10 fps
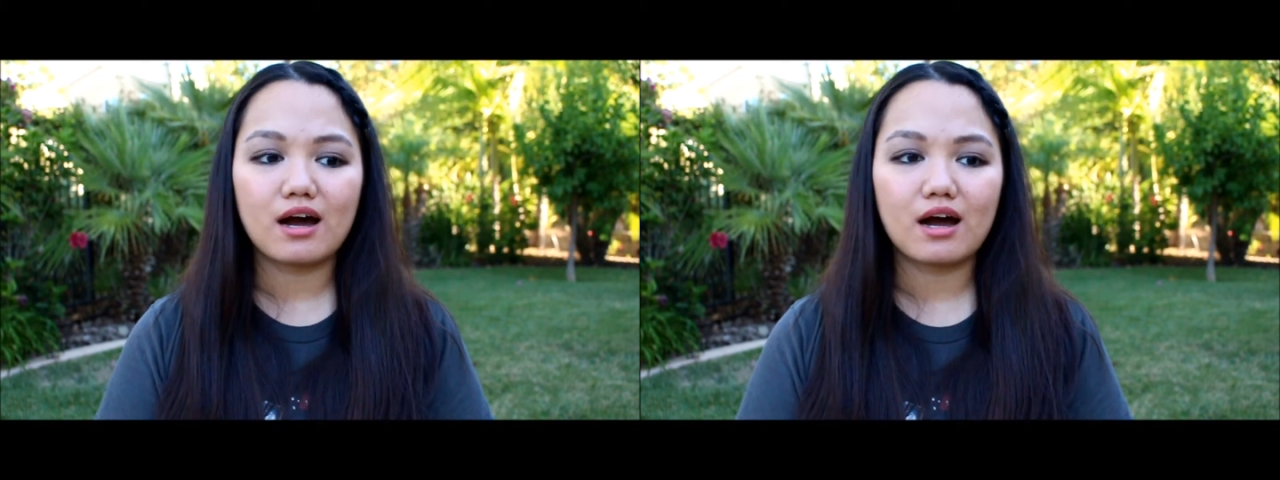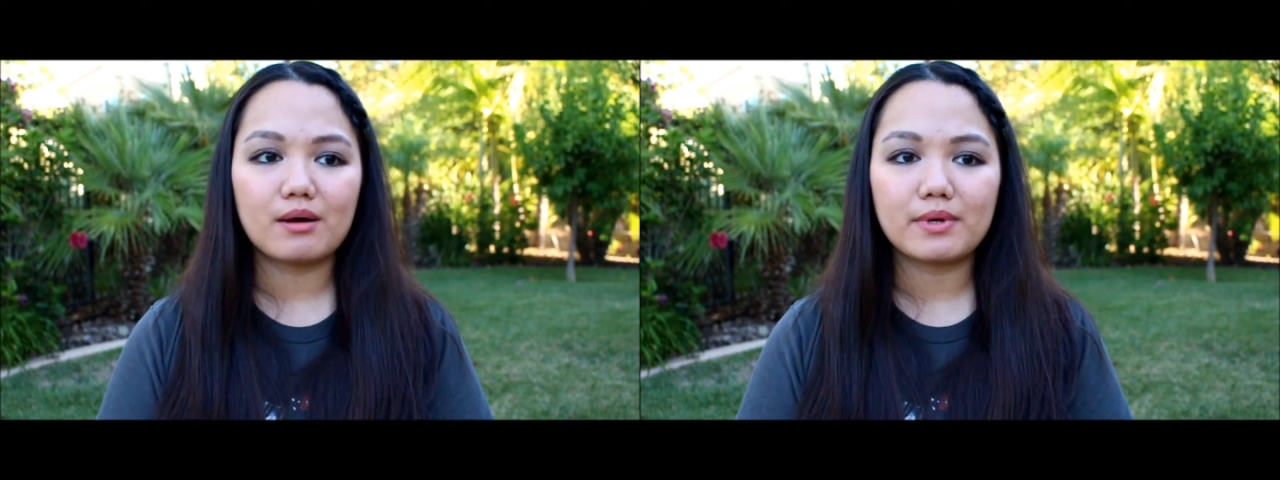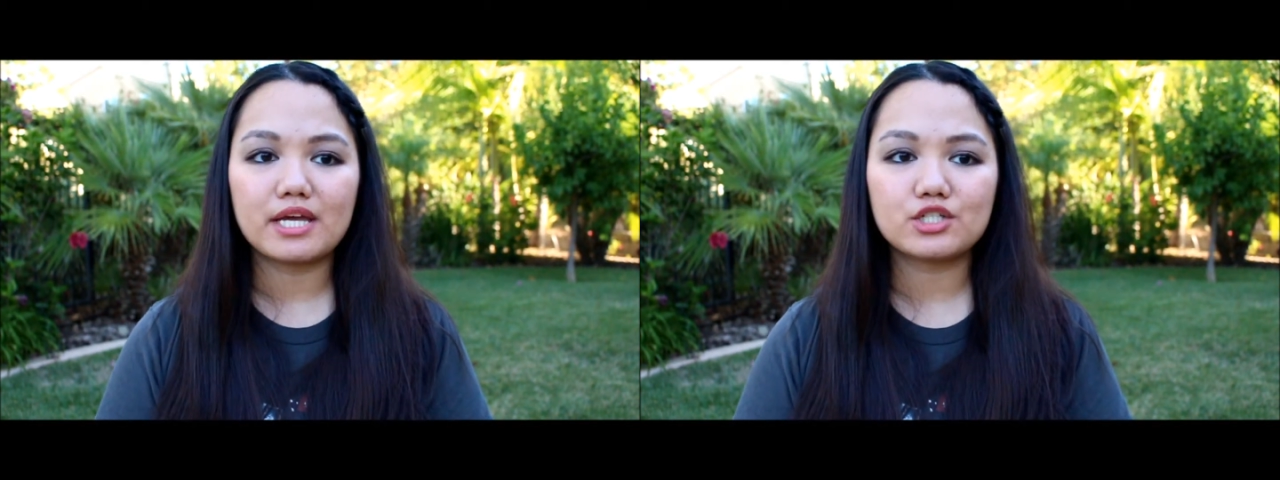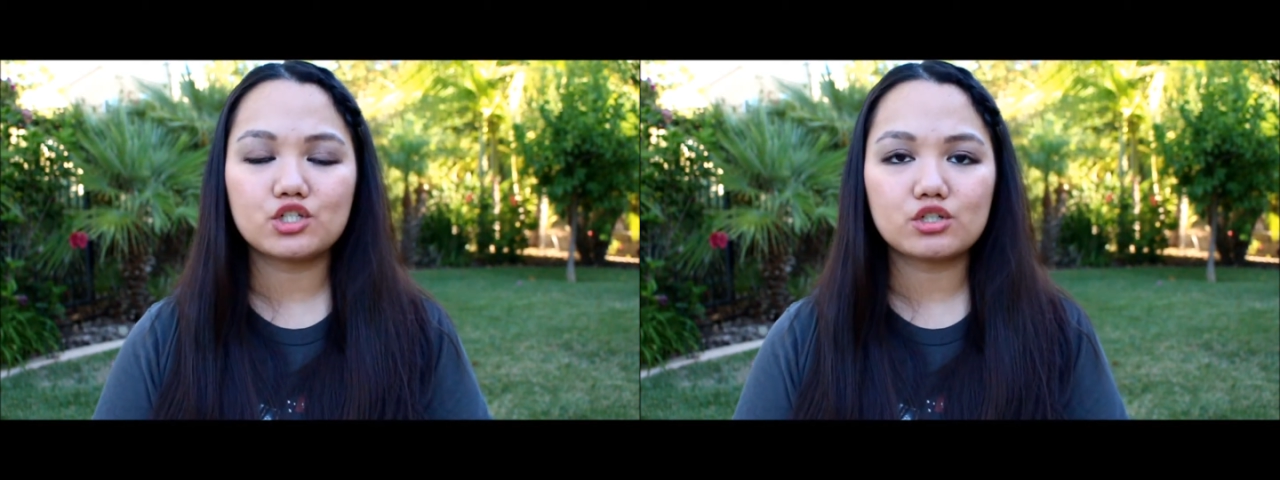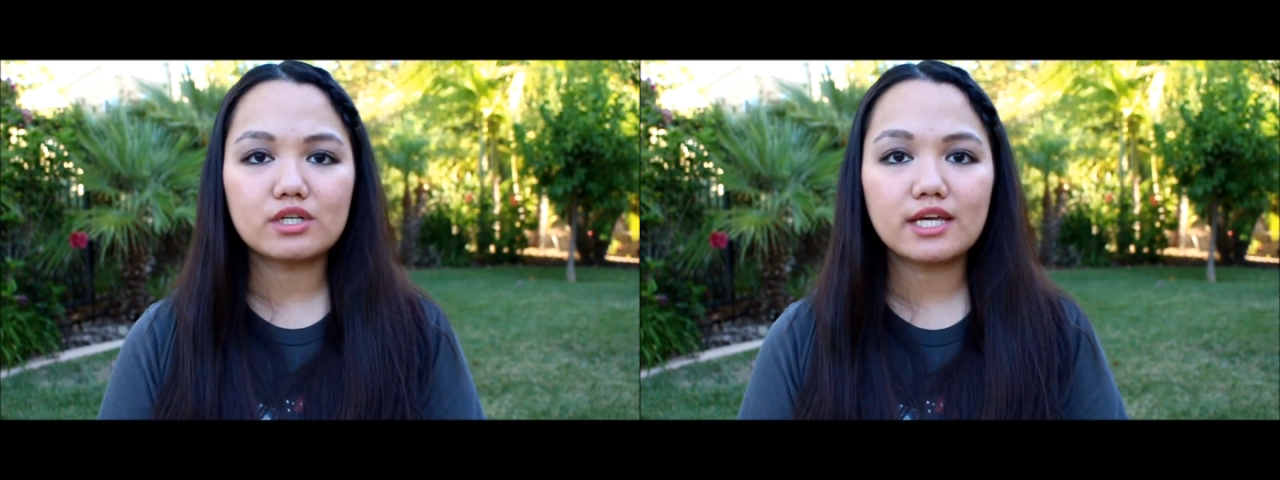
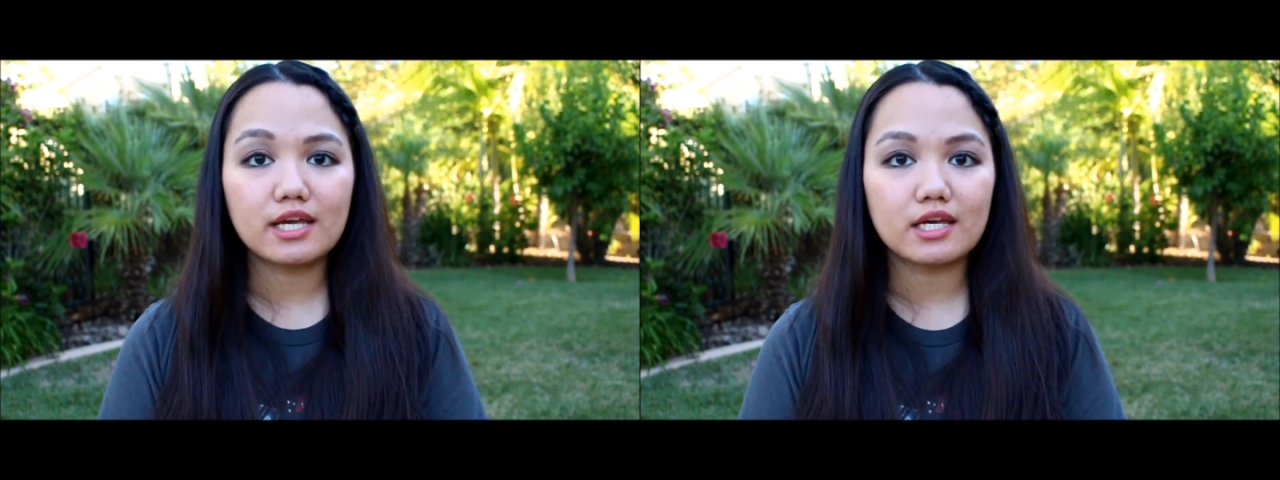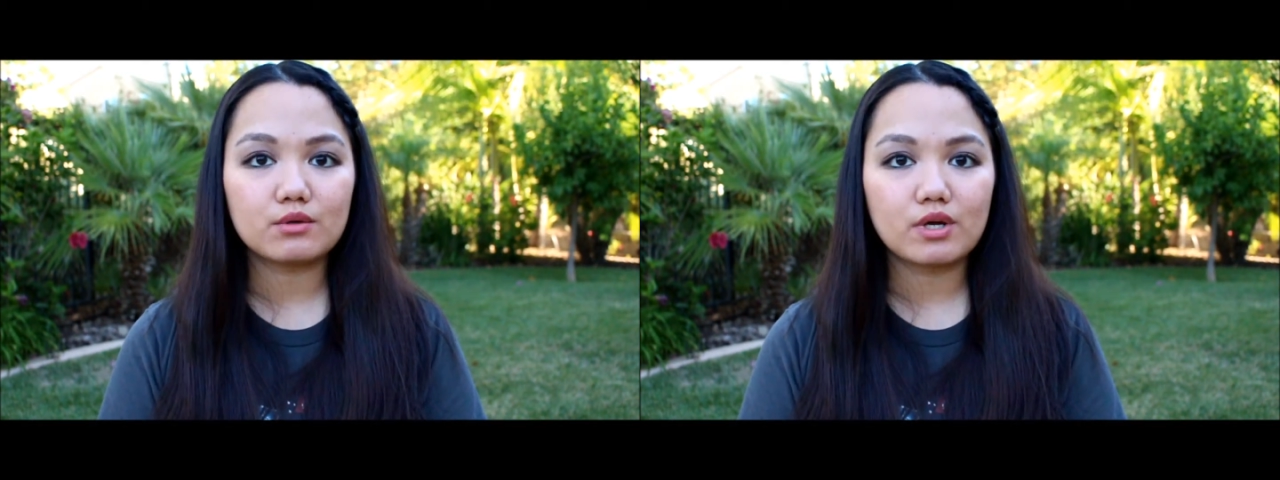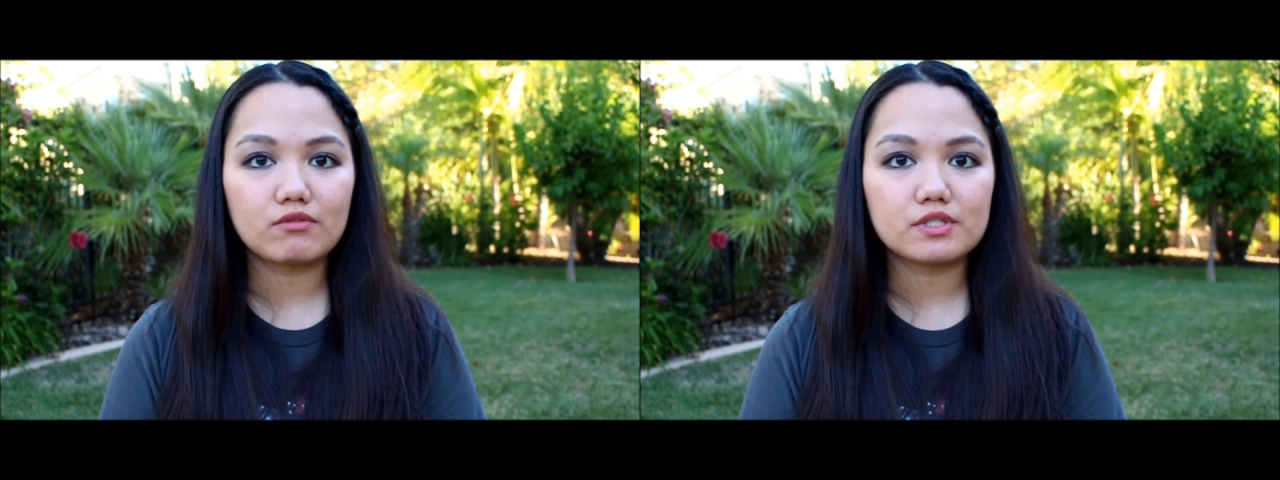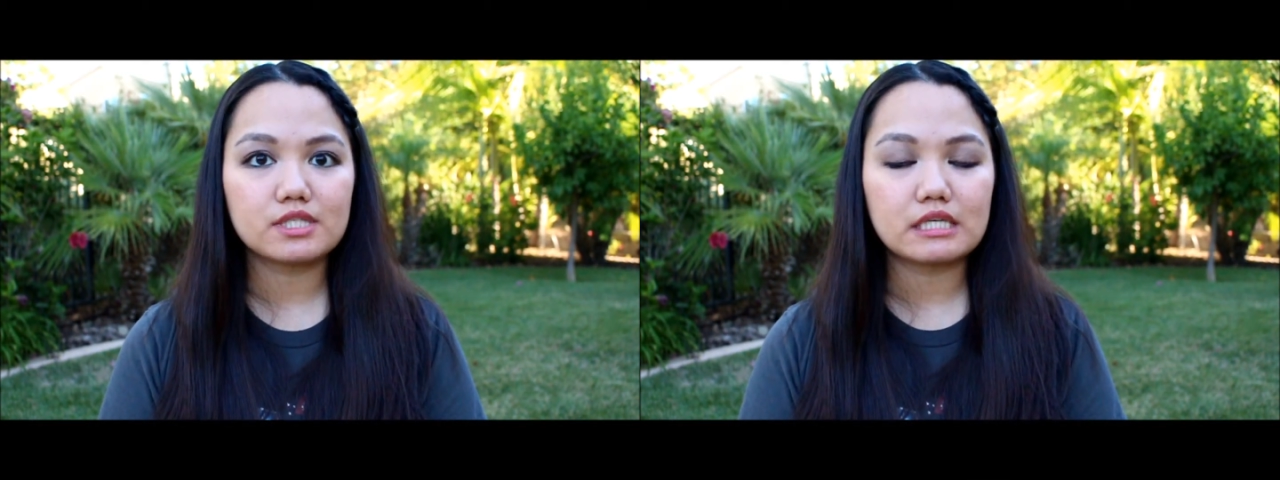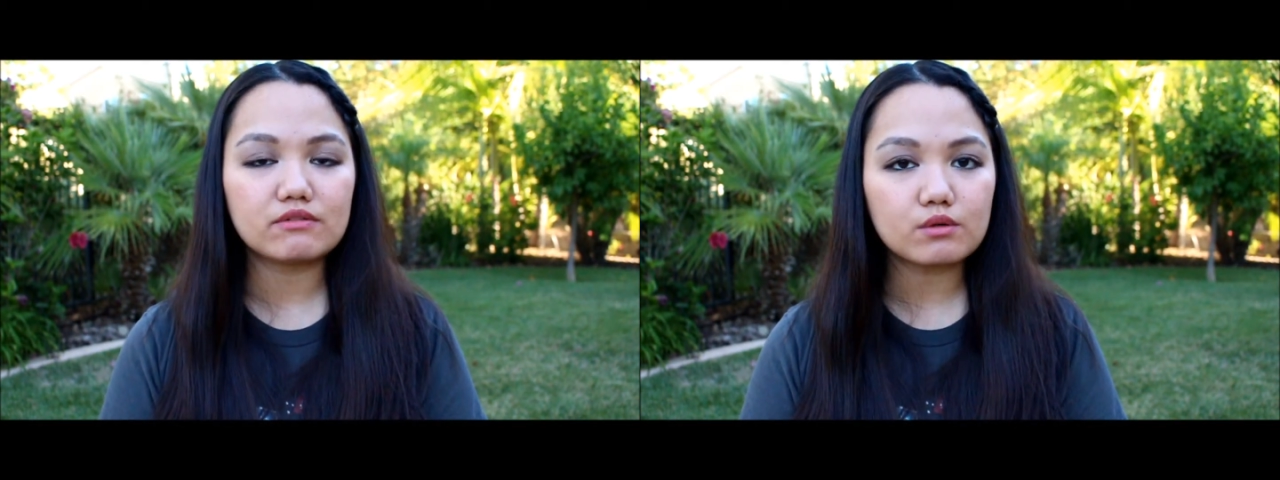And during a heat wave,
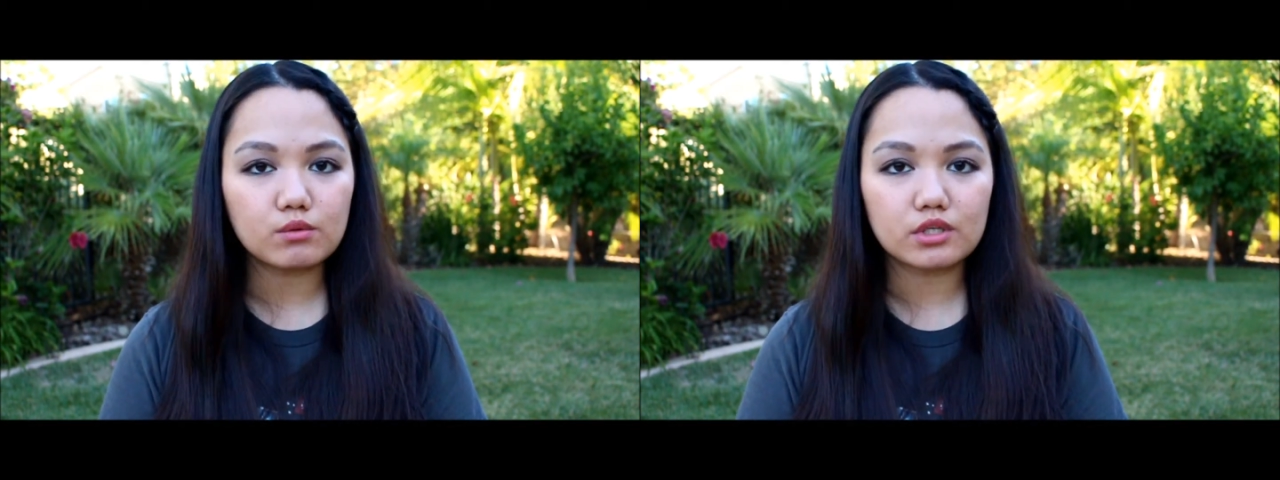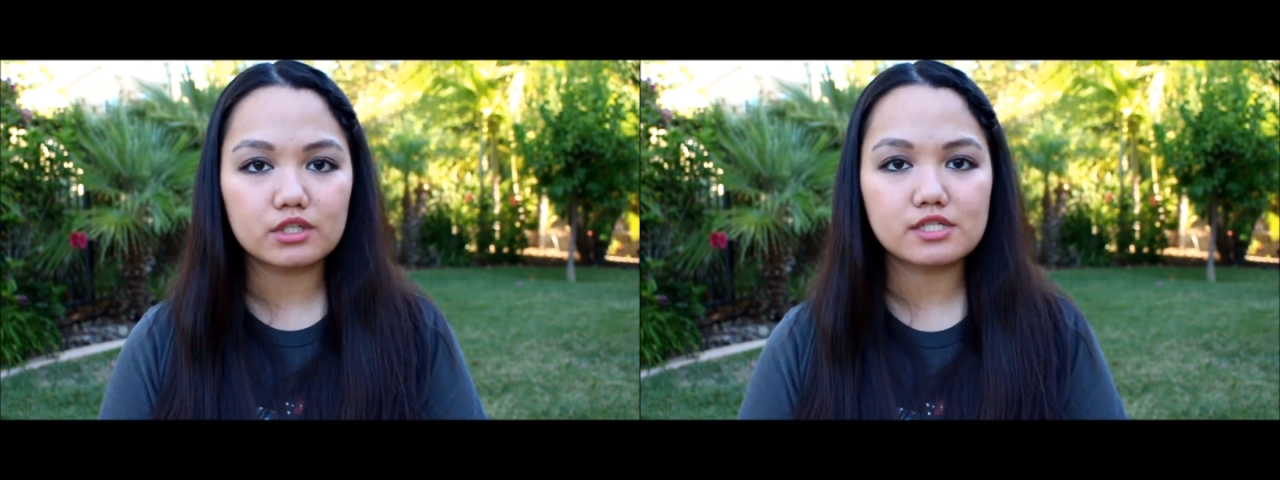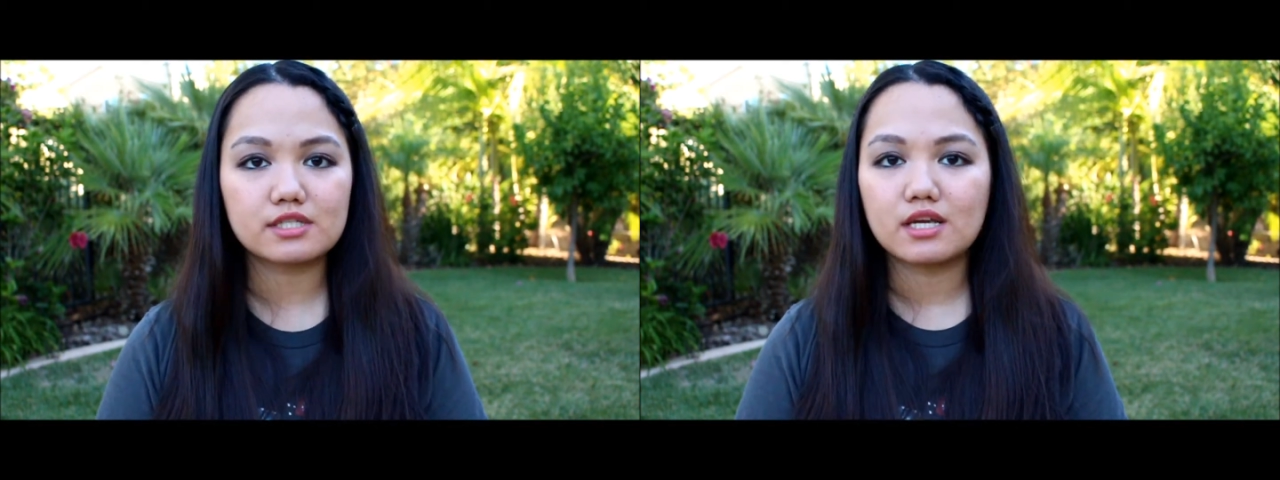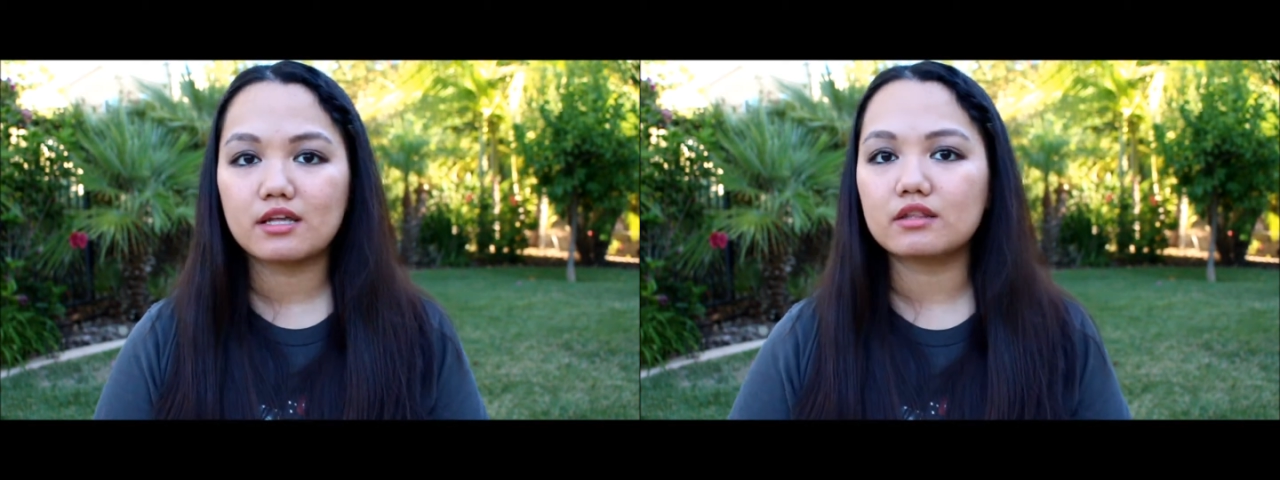it's even worse.